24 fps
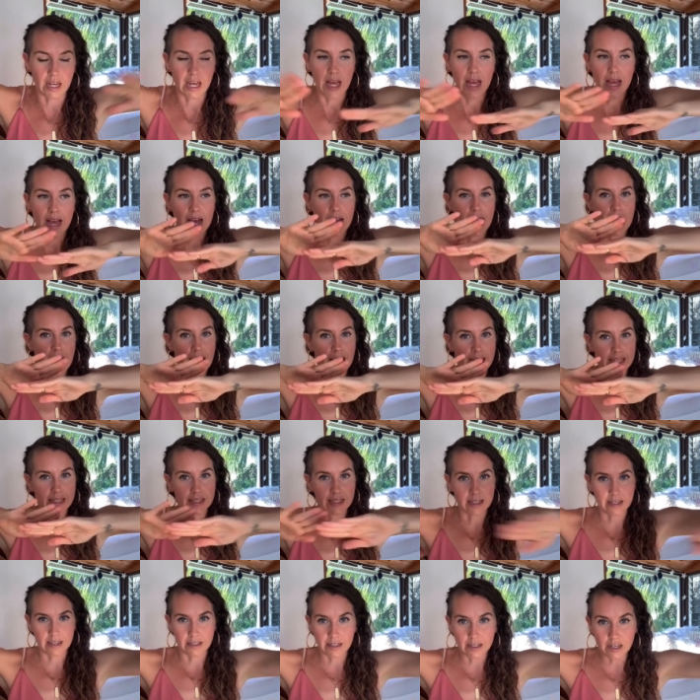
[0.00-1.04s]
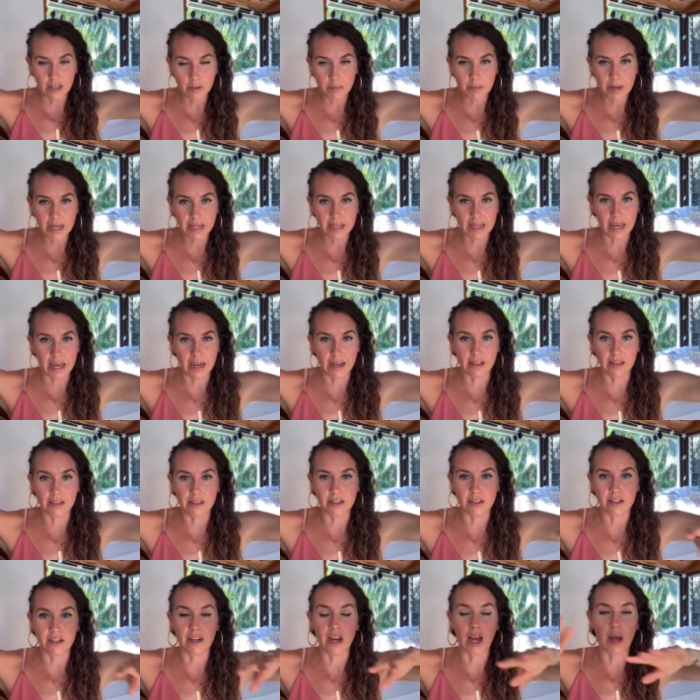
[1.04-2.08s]
I had to clear my
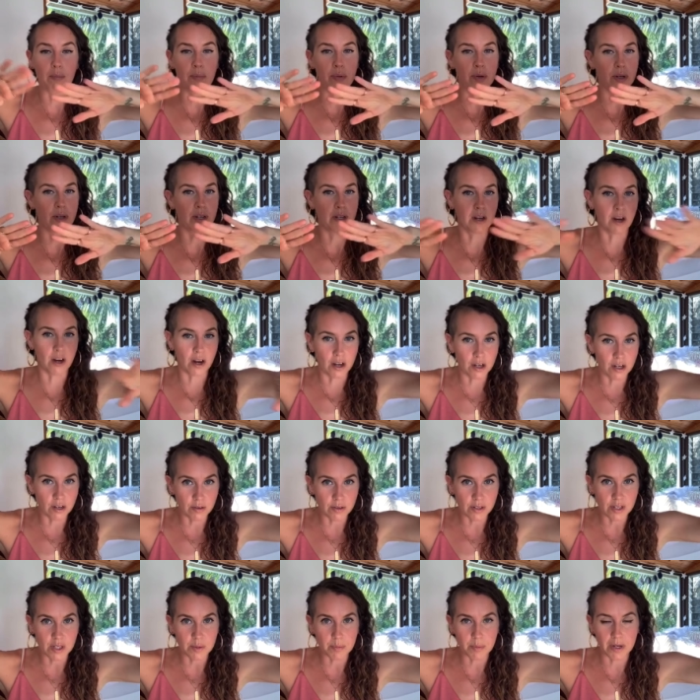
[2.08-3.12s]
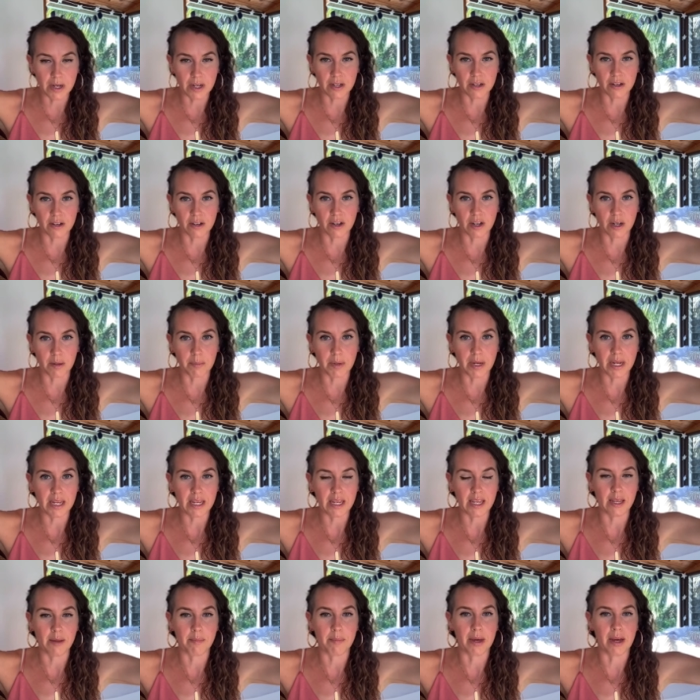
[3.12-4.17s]
calendar. I put an autoresponder on my
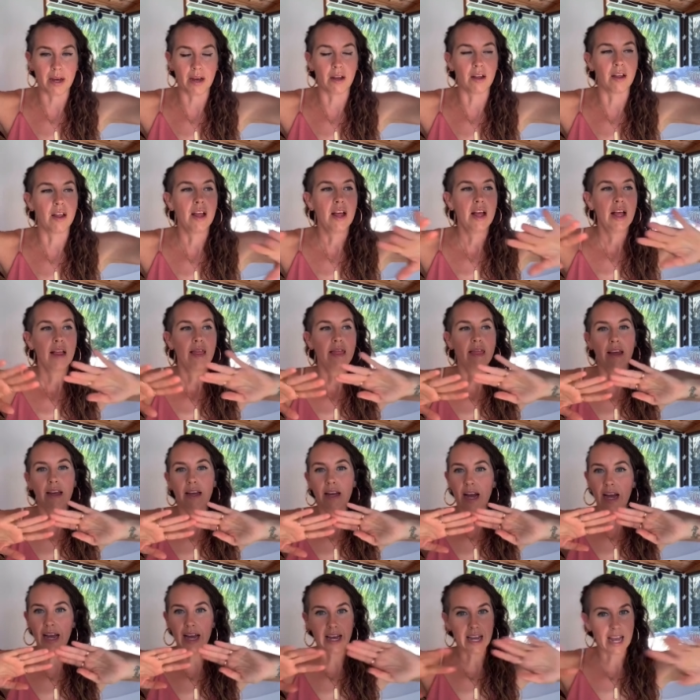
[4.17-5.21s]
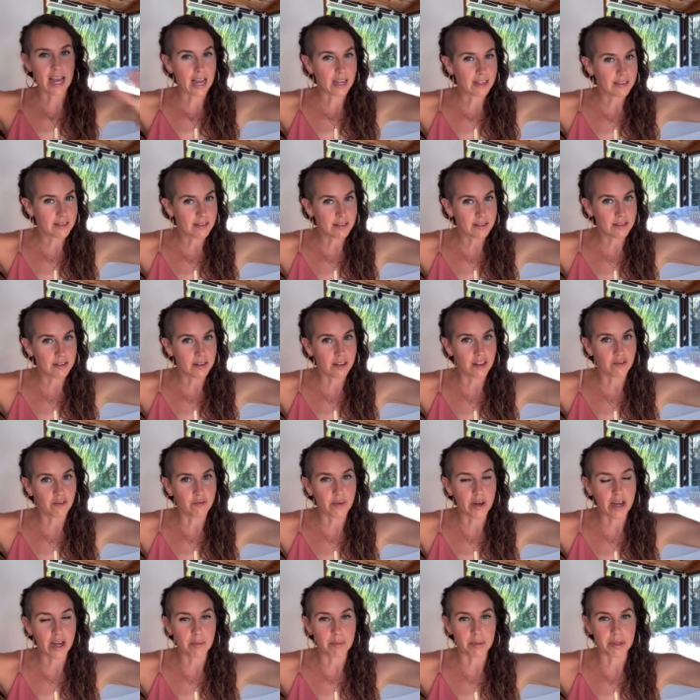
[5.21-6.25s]
email. Like I canceled all of
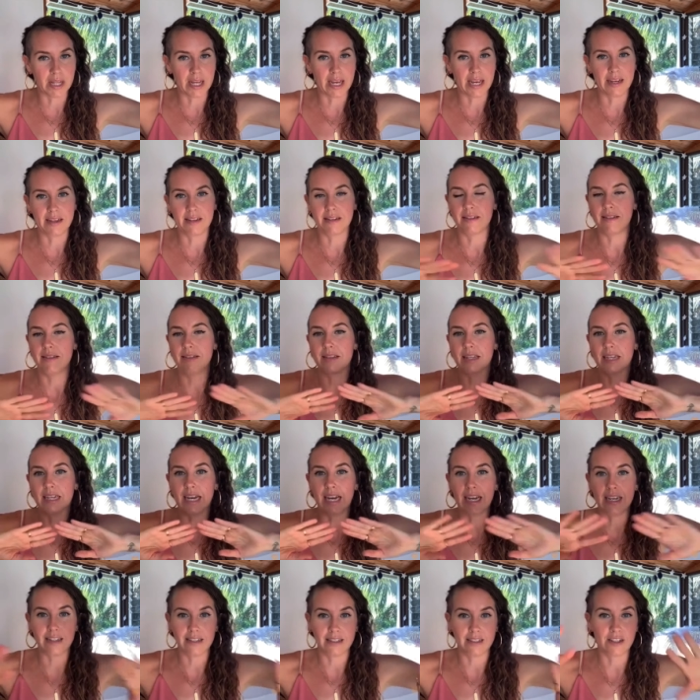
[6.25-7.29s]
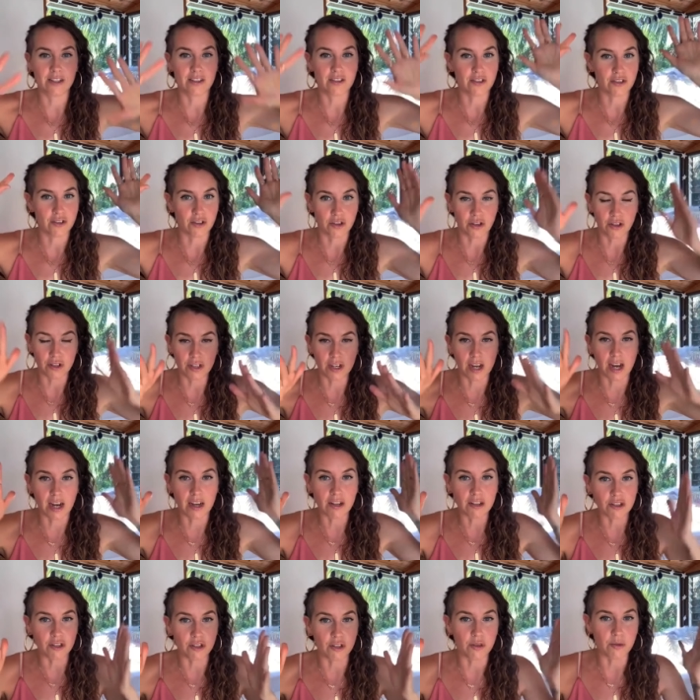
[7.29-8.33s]
my plans. Like I just could not
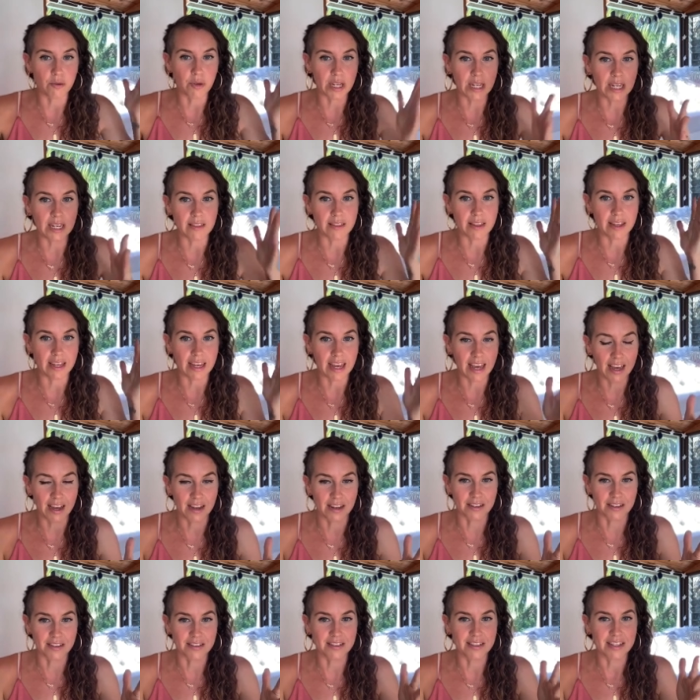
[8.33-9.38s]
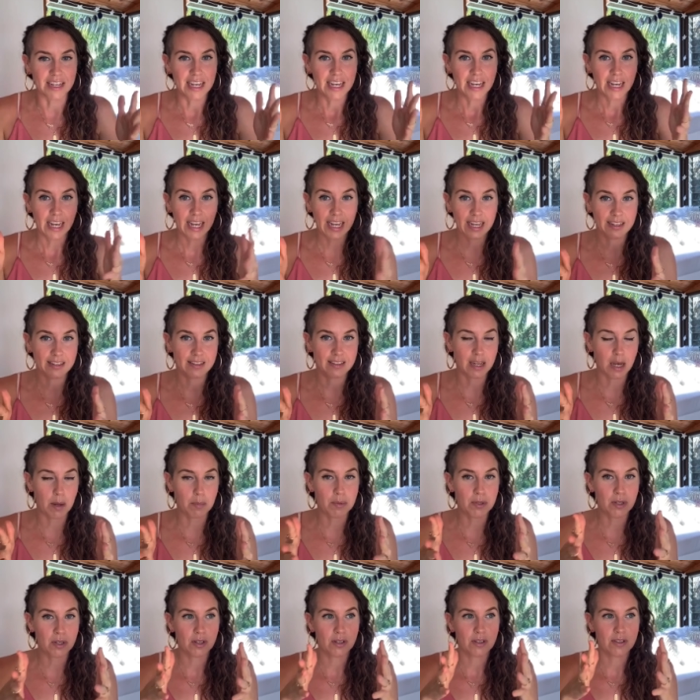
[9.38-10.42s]
do anything else except
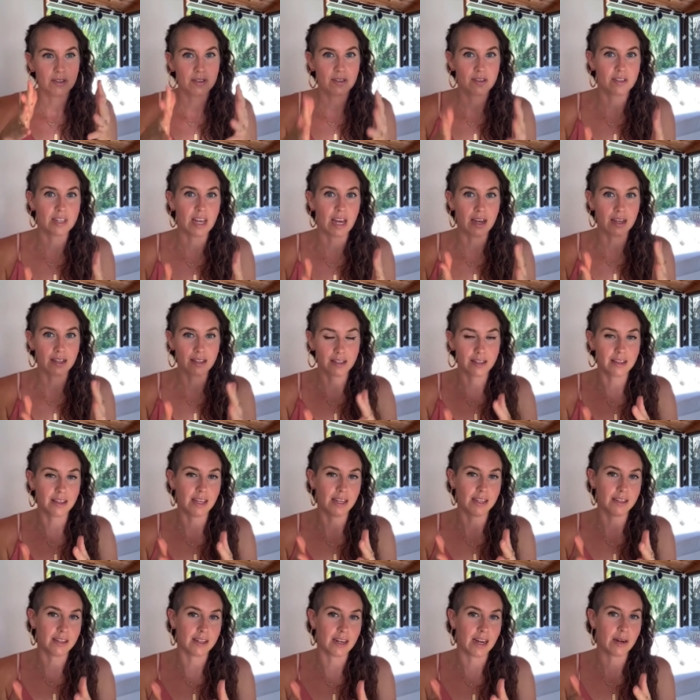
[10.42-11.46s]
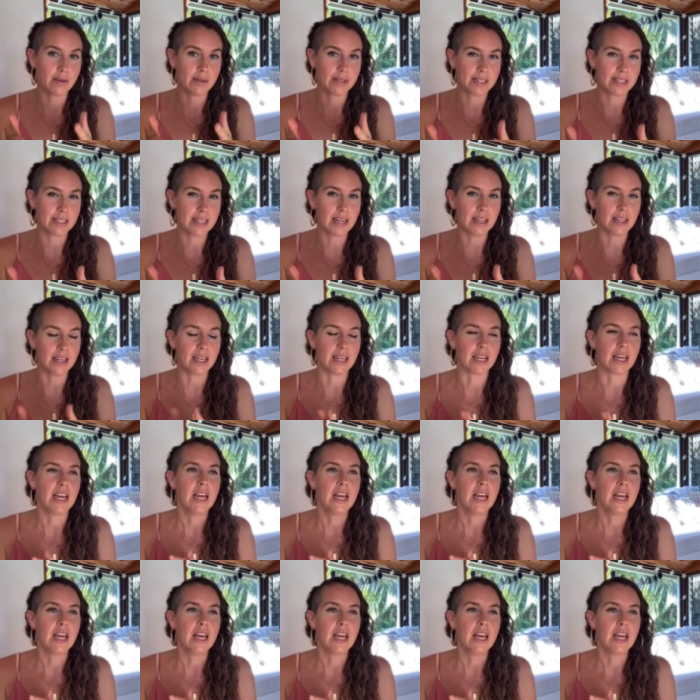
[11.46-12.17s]
sell the thing that I was selling.